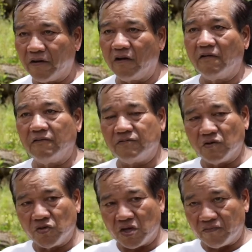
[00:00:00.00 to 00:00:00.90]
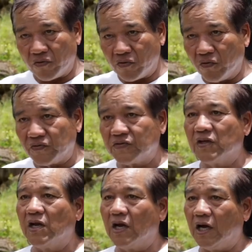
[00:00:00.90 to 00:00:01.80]
They have solution for roofs
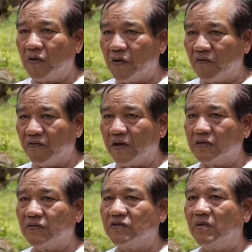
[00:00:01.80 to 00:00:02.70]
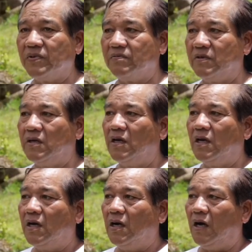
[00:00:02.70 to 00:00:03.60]
and other things. So some people,
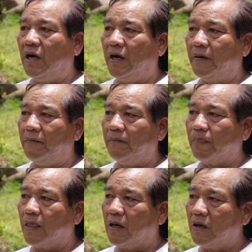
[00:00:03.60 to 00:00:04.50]
um,